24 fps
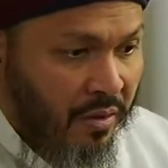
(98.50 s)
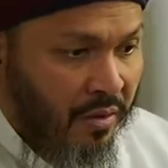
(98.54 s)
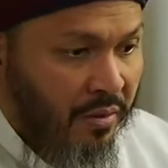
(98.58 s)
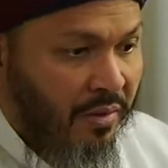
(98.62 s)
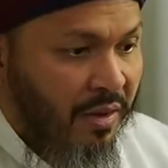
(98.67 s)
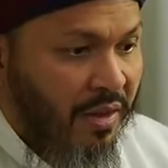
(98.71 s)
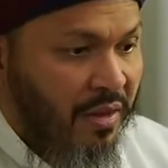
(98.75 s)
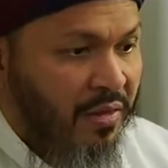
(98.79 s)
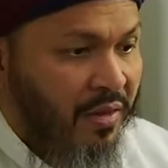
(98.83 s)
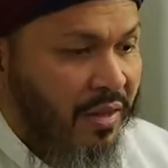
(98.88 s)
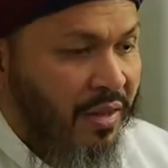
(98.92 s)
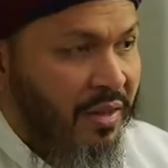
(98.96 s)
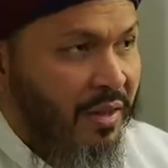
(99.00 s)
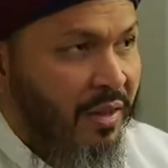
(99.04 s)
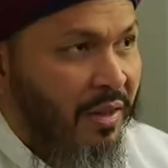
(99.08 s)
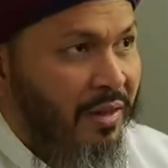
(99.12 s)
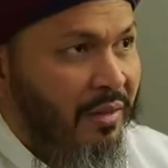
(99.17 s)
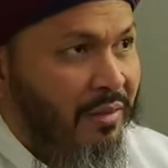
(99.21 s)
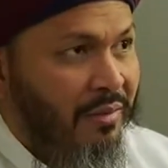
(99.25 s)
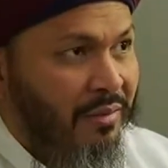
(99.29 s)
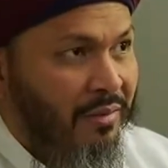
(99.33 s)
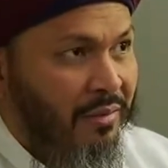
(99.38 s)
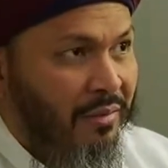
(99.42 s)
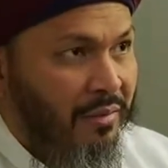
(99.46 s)
So
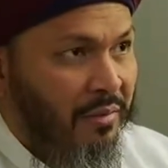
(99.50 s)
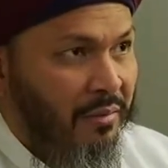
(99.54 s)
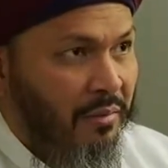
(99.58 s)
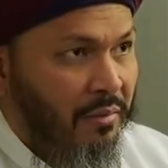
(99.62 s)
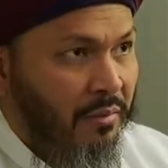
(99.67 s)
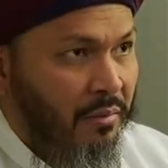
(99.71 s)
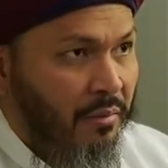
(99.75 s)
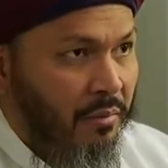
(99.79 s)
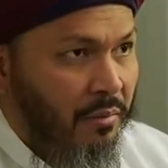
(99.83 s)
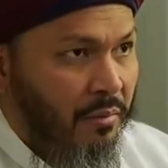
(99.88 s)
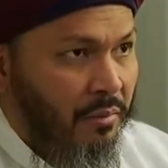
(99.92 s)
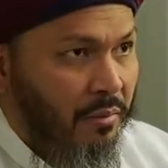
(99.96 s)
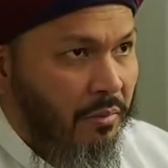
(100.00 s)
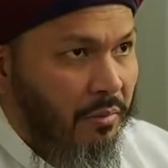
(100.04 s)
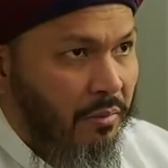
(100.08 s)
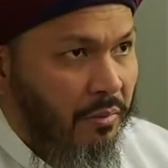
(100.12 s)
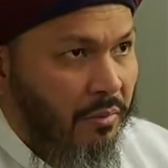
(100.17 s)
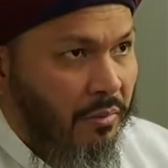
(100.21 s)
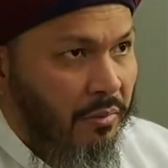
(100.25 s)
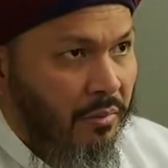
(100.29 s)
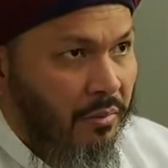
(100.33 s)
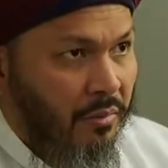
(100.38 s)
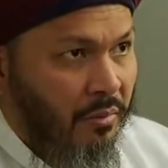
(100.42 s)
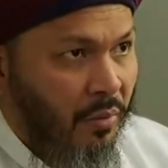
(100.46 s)
waswasa,
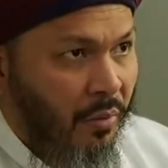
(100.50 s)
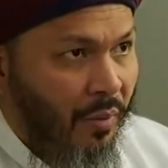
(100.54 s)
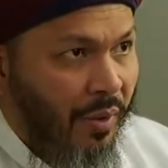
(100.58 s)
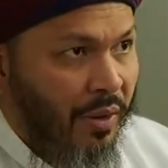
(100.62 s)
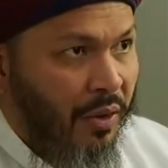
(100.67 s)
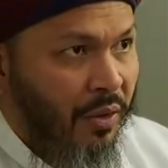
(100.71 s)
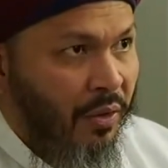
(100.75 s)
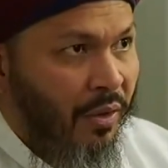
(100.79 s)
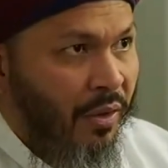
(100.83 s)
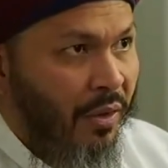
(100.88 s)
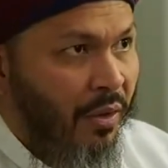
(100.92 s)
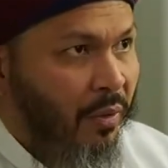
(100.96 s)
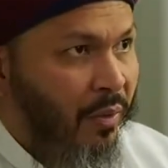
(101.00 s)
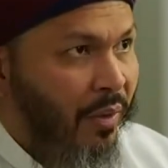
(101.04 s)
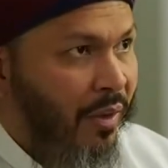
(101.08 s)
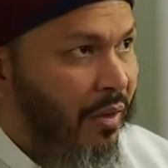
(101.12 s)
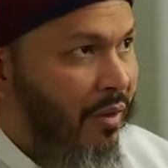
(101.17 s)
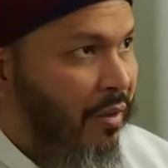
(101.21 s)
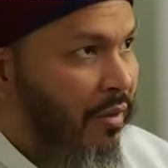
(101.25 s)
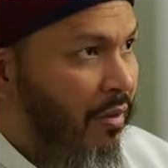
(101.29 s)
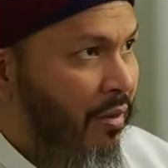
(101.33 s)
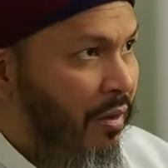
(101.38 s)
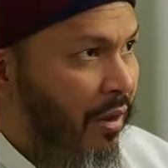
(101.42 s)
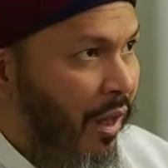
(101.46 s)
when you are
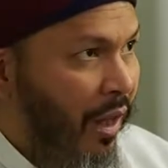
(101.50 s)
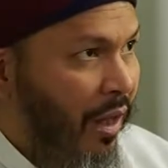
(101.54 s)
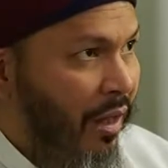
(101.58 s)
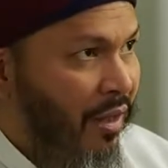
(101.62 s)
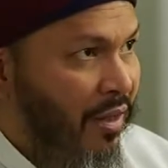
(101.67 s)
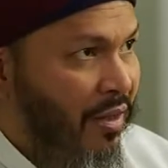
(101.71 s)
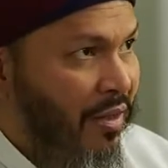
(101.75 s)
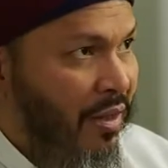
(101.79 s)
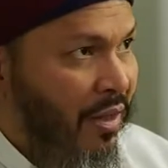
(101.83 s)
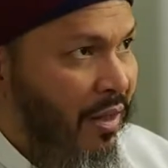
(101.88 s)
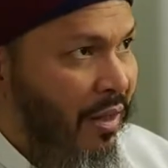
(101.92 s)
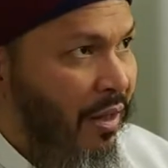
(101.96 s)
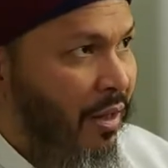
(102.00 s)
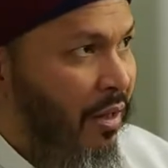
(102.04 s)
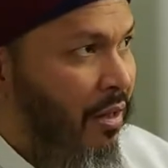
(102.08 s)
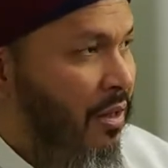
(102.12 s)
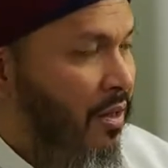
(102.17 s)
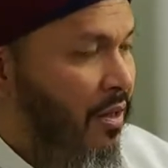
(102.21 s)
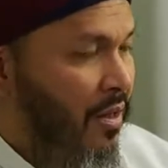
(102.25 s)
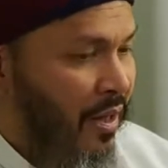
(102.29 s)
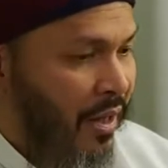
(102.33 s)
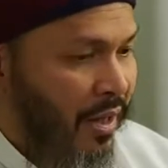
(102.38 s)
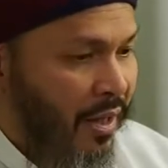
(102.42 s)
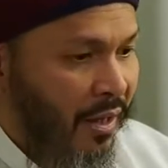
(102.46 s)
with ahli
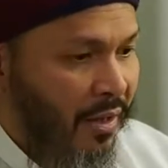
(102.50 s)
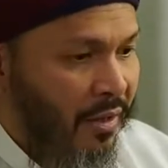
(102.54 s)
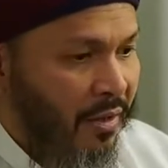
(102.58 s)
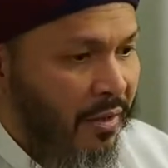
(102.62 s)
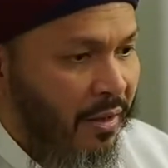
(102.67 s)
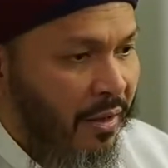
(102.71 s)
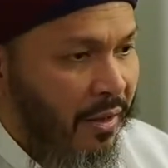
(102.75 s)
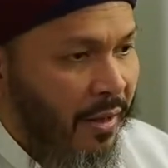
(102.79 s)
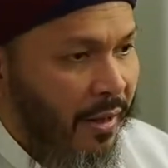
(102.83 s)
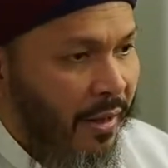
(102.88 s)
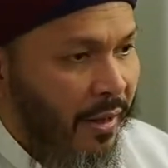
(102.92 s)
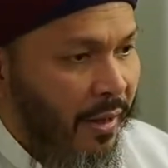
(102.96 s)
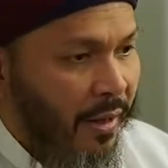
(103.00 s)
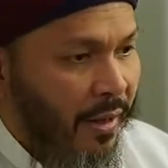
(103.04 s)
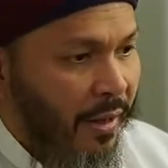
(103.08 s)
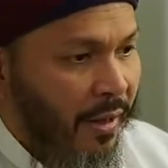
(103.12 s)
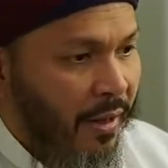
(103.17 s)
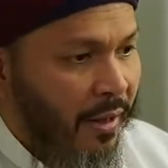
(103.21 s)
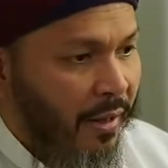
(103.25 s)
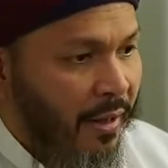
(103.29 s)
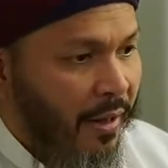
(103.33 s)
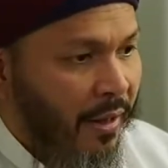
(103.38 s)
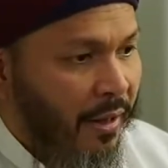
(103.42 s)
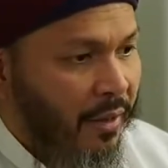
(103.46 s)
zikr,
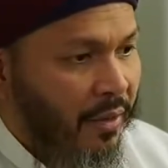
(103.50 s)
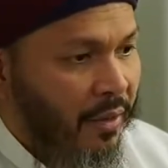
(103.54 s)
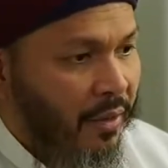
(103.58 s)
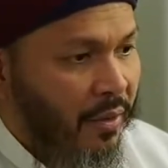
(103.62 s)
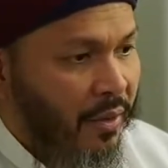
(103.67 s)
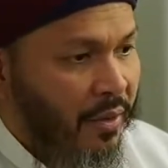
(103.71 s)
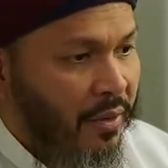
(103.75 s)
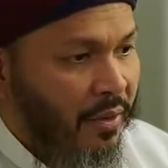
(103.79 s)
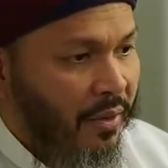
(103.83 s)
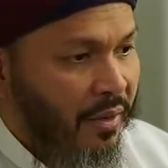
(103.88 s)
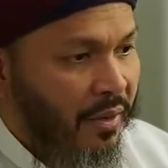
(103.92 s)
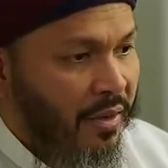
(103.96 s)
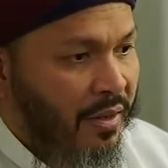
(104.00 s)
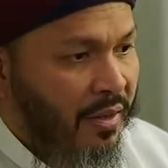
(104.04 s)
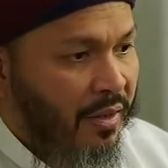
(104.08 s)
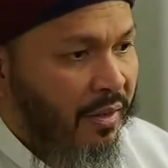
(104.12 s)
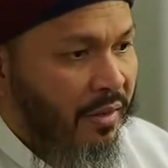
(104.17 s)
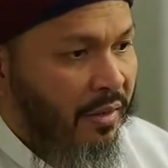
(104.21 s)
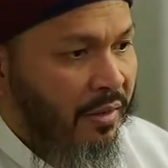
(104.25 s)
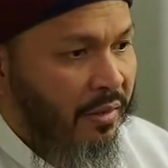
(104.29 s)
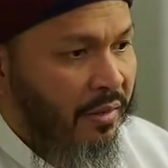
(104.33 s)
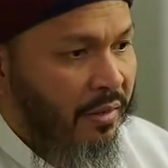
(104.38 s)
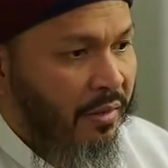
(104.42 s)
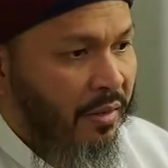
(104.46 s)
then you're going to
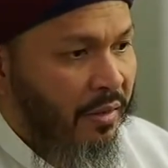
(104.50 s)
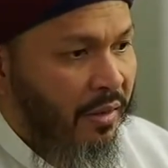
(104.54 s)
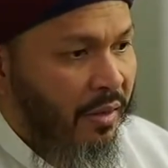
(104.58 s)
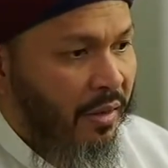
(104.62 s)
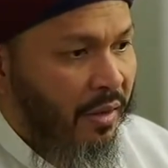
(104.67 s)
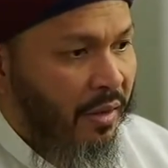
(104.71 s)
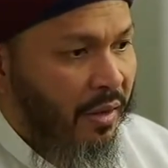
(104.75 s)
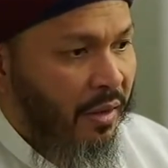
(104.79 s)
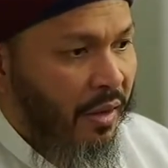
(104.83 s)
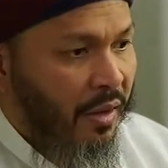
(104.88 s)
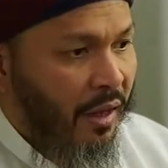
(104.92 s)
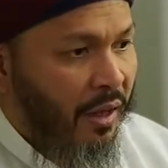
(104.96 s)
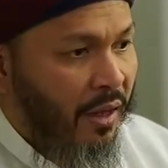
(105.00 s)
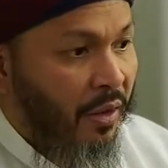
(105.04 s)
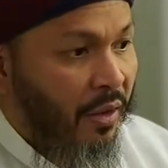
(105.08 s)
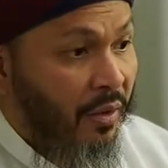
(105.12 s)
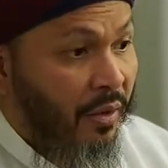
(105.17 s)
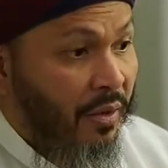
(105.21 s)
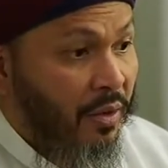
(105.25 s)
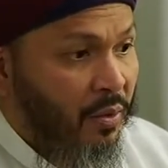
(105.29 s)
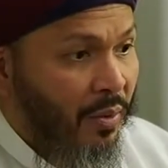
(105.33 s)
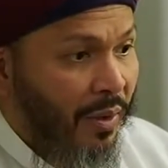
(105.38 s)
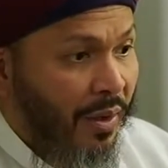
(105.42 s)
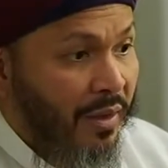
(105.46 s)
listen and
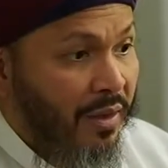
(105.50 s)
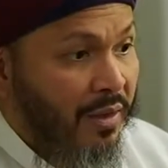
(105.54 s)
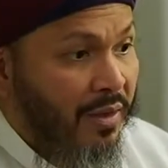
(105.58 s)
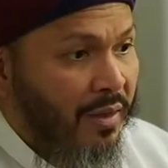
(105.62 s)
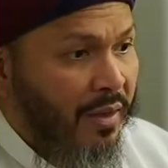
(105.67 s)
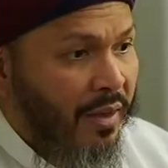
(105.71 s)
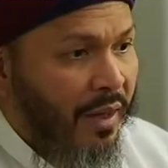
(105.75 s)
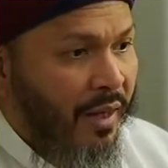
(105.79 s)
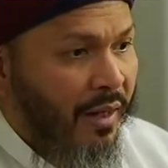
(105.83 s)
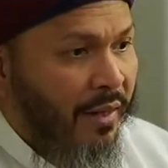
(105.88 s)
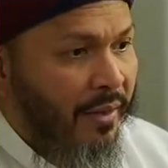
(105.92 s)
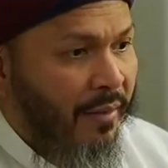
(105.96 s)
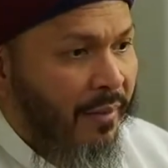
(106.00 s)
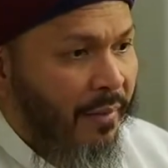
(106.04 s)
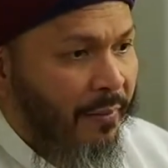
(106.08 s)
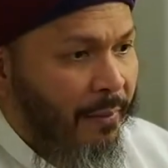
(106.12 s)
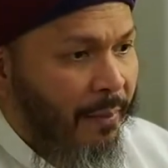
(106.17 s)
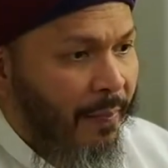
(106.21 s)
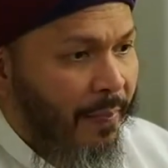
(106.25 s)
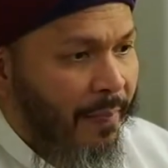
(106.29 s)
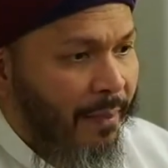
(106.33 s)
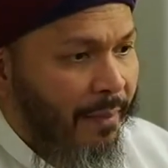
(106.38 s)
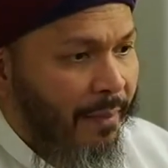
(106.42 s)
you're going to understand